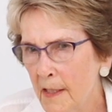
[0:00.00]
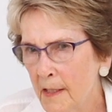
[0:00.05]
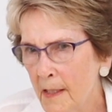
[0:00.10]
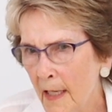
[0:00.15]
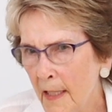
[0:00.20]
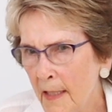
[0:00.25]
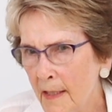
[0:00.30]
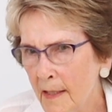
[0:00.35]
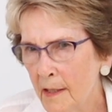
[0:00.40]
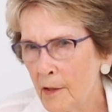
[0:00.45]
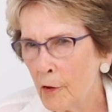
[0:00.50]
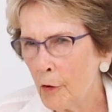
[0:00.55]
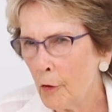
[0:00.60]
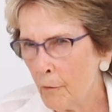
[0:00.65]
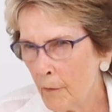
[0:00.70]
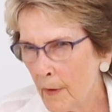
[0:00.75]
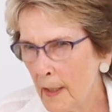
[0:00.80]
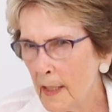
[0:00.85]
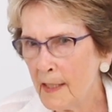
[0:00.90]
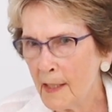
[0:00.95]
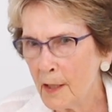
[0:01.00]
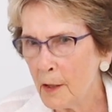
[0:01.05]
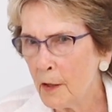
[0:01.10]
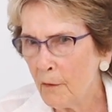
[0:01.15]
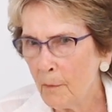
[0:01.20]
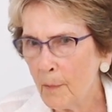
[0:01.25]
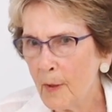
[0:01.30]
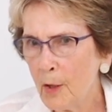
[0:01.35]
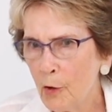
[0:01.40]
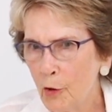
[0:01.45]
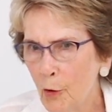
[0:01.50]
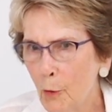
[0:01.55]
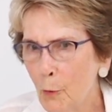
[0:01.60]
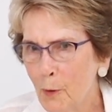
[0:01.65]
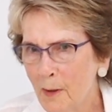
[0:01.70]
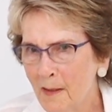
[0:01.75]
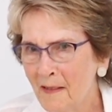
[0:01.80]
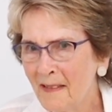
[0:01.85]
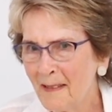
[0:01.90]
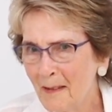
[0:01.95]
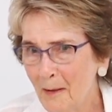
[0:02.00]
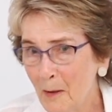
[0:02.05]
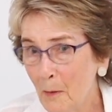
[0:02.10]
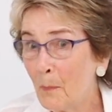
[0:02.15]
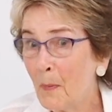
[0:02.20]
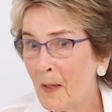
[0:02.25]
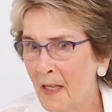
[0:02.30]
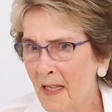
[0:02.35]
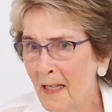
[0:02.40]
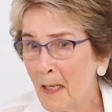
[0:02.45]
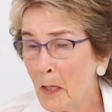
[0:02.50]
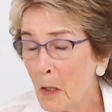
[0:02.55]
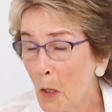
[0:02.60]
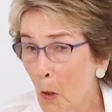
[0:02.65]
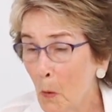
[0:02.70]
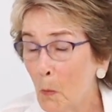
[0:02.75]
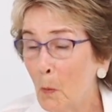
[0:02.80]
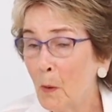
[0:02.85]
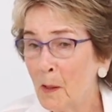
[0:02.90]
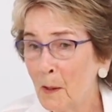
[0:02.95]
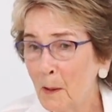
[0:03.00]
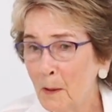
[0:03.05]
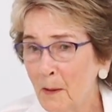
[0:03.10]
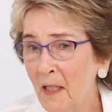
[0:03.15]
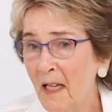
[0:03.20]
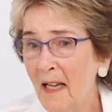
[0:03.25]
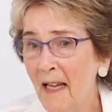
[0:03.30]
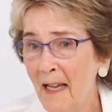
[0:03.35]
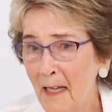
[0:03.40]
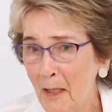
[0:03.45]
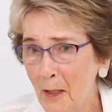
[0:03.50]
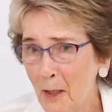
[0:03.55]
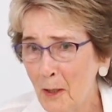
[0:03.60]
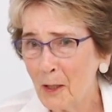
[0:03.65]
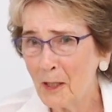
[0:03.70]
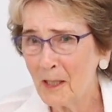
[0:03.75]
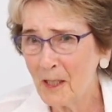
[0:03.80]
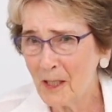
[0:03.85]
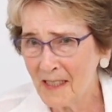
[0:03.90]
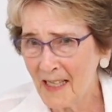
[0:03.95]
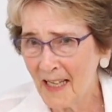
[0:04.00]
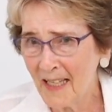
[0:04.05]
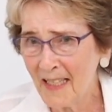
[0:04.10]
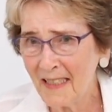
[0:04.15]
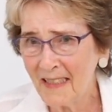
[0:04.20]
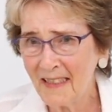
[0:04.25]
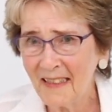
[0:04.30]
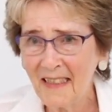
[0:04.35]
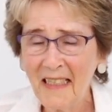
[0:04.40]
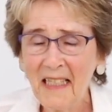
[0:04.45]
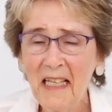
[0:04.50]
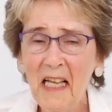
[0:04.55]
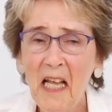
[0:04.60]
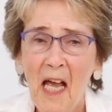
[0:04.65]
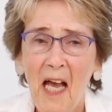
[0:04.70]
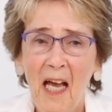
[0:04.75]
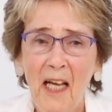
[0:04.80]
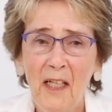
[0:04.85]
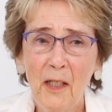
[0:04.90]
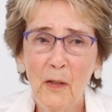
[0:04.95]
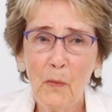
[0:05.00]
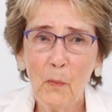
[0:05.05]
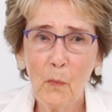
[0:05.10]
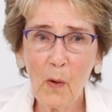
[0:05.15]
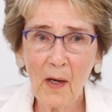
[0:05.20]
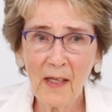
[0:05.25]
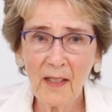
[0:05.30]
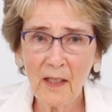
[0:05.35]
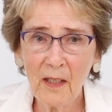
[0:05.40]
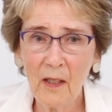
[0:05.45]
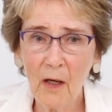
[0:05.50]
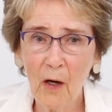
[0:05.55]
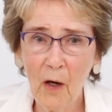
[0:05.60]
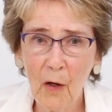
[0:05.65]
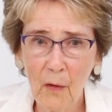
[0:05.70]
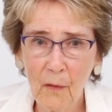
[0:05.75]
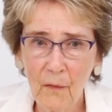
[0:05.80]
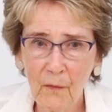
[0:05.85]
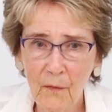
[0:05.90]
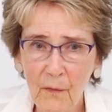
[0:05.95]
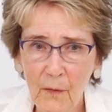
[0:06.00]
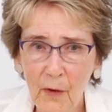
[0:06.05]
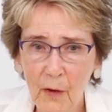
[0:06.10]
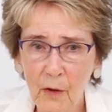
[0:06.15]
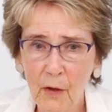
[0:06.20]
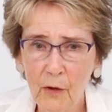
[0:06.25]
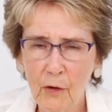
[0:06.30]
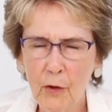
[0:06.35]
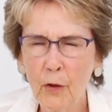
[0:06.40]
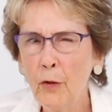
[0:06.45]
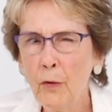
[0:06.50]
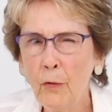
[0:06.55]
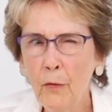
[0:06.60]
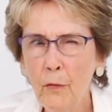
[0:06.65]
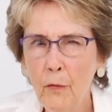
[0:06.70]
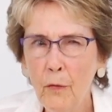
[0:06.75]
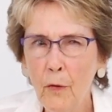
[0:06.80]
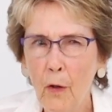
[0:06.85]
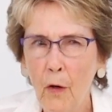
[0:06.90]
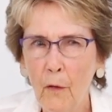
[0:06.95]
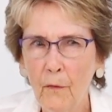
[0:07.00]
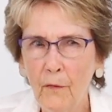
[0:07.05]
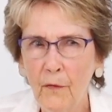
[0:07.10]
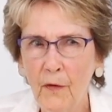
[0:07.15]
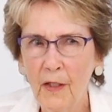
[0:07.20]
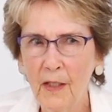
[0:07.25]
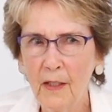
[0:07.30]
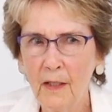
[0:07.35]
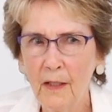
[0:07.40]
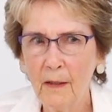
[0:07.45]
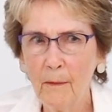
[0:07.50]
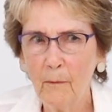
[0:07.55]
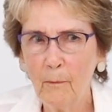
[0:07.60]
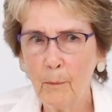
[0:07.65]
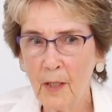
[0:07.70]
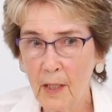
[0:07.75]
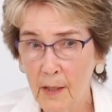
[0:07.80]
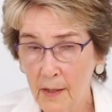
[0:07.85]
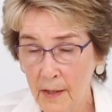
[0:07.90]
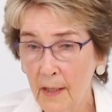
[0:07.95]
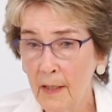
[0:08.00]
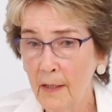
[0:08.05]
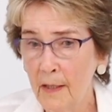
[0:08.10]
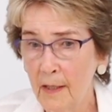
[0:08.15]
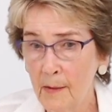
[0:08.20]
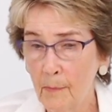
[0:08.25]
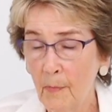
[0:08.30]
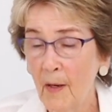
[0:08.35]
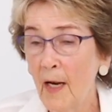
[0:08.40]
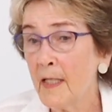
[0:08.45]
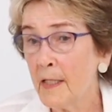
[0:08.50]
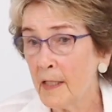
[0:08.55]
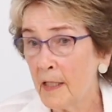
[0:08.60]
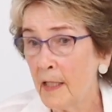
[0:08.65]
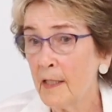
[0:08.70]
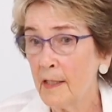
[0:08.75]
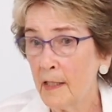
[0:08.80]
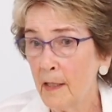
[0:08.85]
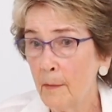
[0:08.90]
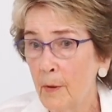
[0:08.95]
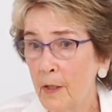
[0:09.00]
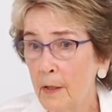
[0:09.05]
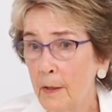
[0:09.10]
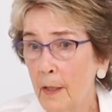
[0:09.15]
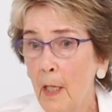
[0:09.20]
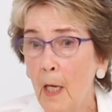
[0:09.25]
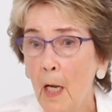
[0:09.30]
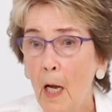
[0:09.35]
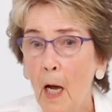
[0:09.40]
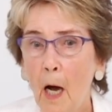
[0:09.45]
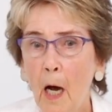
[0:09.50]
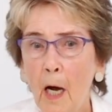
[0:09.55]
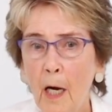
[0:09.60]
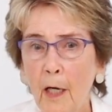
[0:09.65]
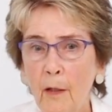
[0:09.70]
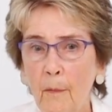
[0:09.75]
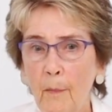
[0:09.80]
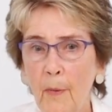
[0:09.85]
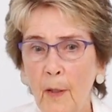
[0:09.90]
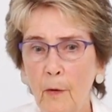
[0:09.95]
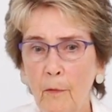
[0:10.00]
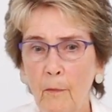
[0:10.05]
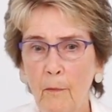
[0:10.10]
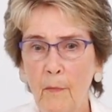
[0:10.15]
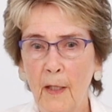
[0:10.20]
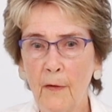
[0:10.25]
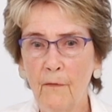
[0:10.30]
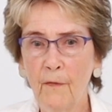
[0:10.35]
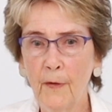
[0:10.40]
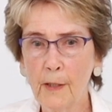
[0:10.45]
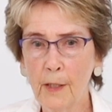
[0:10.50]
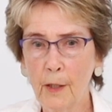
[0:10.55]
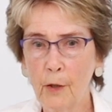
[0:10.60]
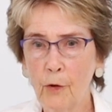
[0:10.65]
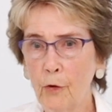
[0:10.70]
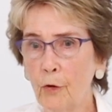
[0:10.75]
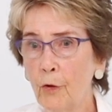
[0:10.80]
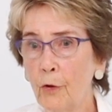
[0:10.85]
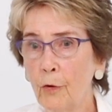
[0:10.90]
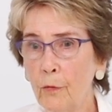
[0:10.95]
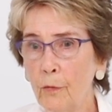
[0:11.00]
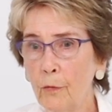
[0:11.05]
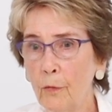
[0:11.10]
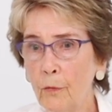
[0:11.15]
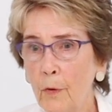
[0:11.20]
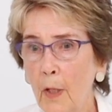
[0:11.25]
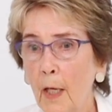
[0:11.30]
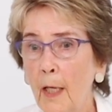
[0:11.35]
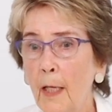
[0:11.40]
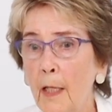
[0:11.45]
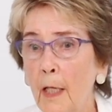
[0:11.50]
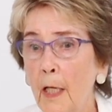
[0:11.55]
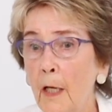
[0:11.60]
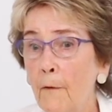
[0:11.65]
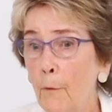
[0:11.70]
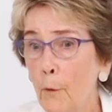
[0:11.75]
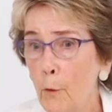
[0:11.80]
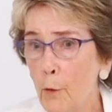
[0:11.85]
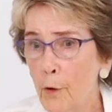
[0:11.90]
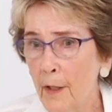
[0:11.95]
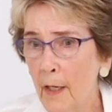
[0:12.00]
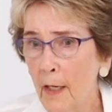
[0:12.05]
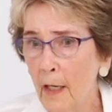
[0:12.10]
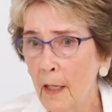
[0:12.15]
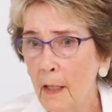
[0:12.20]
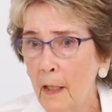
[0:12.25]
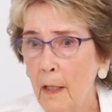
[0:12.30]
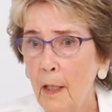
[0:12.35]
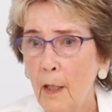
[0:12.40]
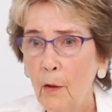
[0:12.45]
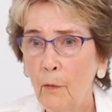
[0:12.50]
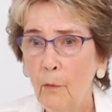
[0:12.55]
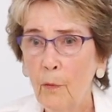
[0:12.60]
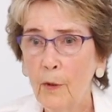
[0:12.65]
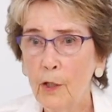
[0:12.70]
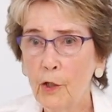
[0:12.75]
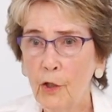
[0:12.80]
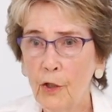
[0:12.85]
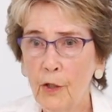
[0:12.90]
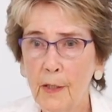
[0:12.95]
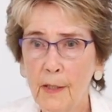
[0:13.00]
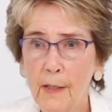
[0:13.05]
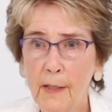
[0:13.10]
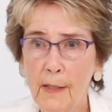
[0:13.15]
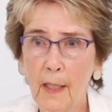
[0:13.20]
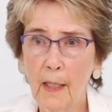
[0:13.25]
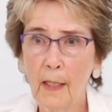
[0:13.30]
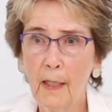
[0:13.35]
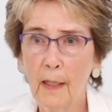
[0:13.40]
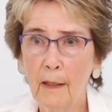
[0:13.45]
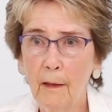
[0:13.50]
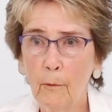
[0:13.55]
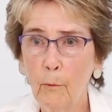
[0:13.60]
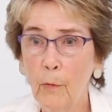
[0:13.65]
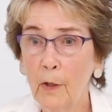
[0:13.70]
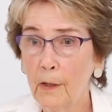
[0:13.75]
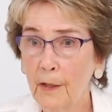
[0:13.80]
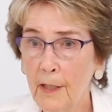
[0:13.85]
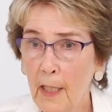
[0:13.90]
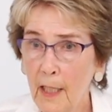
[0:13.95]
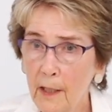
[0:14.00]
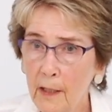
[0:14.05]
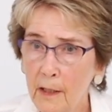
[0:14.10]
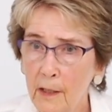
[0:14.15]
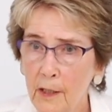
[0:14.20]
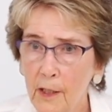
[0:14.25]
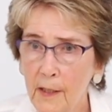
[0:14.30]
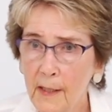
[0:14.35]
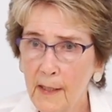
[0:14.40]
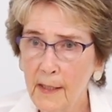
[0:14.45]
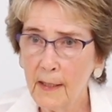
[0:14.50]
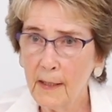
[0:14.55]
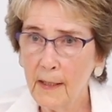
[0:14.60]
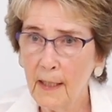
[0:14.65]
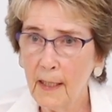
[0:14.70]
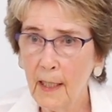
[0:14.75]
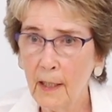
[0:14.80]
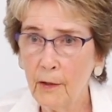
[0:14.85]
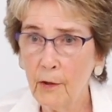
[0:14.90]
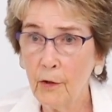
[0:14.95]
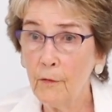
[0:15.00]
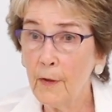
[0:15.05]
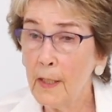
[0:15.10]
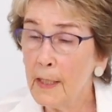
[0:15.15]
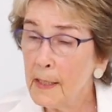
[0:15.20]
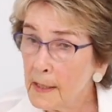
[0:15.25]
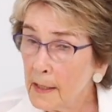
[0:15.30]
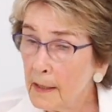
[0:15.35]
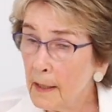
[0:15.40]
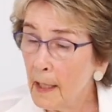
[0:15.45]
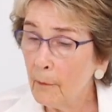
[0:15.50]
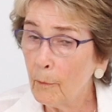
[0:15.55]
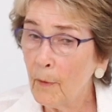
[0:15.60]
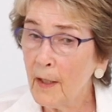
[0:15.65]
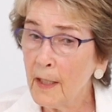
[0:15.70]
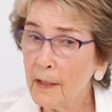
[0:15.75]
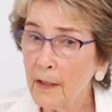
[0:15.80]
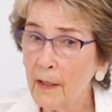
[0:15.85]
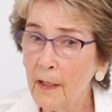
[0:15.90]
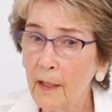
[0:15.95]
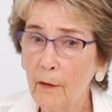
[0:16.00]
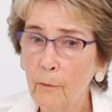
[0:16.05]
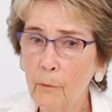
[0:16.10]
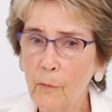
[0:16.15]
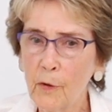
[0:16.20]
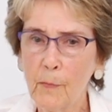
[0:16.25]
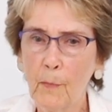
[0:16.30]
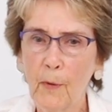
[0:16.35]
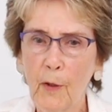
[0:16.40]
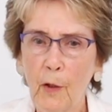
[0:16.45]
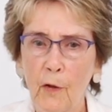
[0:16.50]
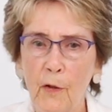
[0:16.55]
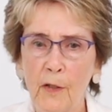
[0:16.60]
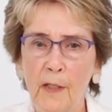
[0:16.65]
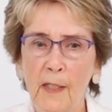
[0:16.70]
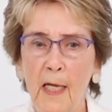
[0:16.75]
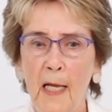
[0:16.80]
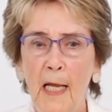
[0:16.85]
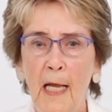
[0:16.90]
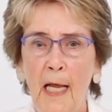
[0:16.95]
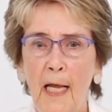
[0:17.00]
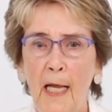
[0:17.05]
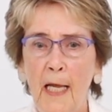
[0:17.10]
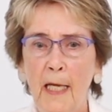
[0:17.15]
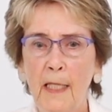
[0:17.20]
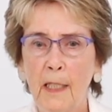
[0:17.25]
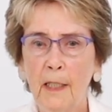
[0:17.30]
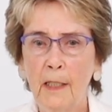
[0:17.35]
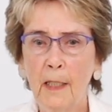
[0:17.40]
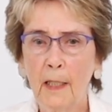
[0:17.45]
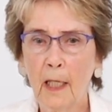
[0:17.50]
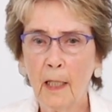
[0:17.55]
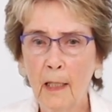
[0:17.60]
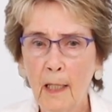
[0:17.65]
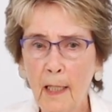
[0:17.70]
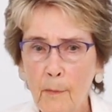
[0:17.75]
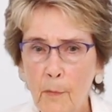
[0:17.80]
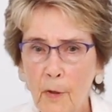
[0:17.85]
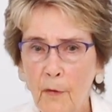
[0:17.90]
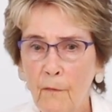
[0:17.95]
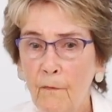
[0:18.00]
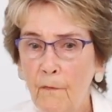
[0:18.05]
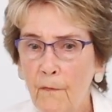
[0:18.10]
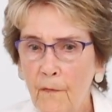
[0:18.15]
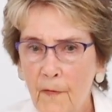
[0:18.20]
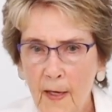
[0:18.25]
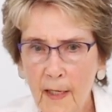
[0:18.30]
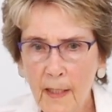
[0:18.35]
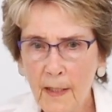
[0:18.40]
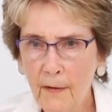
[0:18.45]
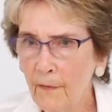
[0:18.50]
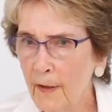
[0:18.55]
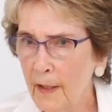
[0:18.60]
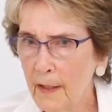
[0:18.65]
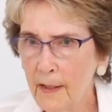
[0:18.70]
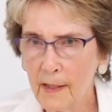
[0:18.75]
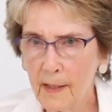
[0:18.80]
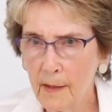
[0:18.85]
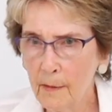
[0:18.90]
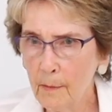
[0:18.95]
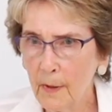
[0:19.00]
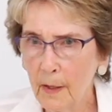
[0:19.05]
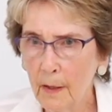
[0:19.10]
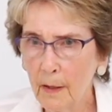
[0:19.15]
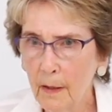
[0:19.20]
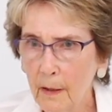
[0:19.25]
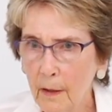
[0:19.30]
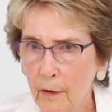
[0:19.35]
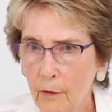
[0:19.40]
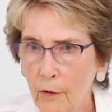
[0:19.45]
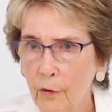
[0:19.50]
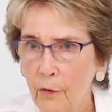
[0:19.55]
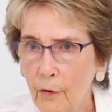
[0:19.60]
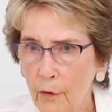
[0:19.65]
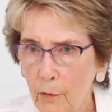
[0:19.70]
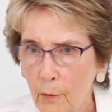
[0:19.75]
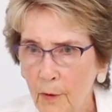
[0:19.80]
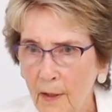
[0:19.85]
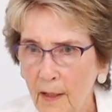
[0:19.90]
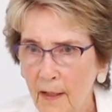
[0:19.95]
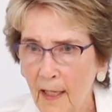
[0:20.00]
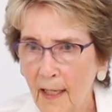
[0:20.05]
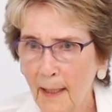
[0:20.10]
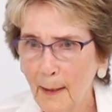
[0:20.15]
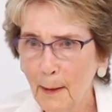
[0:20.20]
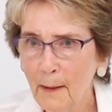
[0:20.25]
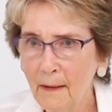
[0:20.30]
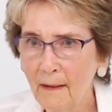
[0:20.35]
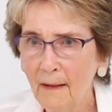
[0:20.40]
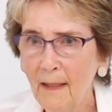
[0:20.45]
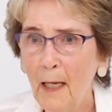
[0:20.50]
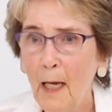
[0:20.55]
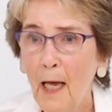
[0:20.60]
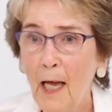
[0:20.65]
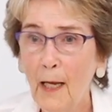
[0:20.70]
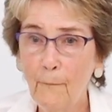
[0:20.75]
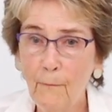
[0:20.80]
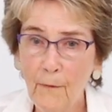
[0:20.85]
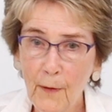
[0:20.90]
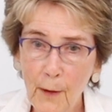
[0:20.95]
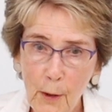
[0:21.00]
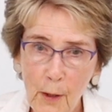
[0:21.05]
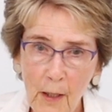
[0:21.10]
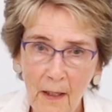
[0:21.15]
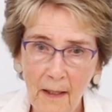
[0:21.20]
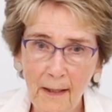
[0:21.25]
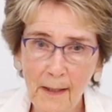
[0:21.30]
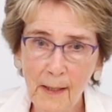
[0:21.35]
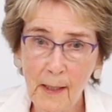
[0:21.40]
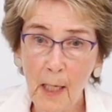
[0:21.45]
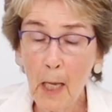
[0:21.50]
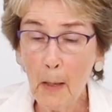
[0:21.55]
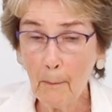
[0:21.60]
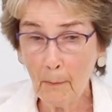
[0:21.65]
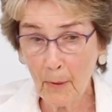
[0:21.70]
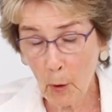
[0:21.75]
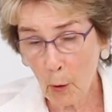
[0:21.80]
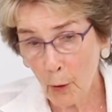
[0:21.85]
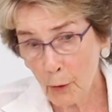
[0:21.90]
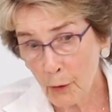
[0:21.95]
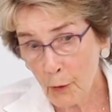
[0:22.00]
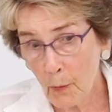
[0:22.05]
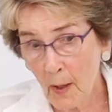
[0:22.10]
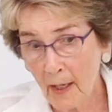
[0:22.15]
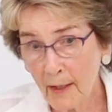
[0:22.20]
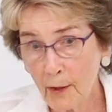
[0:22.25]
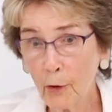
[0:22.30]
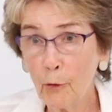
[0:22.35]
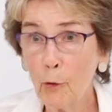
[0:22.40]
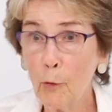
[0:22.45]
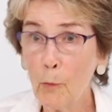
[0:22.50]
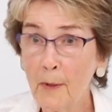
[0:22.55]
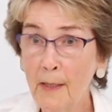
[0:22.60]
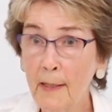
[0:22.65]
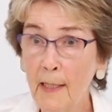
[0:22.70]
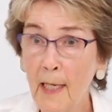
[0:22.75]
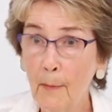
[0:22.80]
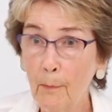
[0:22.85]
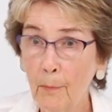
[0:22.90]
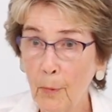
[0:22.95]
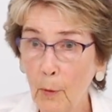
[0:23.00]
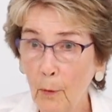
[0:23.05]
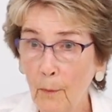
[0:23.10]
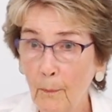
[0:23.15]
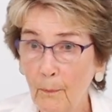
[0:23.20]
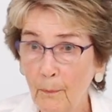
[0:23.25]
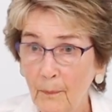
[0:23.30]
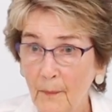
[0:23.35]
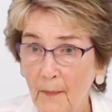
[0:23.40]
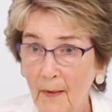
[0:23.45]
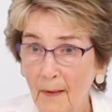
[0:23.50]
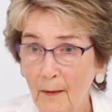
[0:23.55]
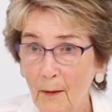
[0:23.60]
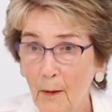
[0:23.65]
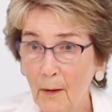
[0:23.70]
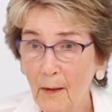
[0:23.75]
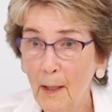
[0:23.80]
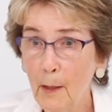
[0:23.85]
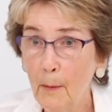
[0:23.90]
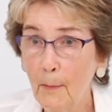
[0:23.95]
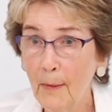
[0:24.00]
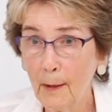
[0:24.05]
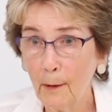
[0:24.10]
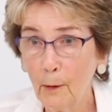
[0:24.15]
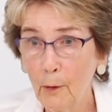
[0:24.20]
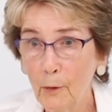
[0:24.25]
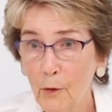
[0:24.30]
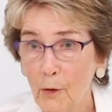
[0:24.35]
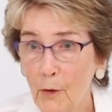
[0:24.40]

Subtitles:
Sites, and the reason they've been chosen to be a World Heritage Site. And in one of, or two of the prints in this present exhibit are about my visit to Evora, which is a World Heritage City. And the reason I went there was because it had a climate very, very similar to the Okanagan, had vineyards, but also had a Roman temple in the middle.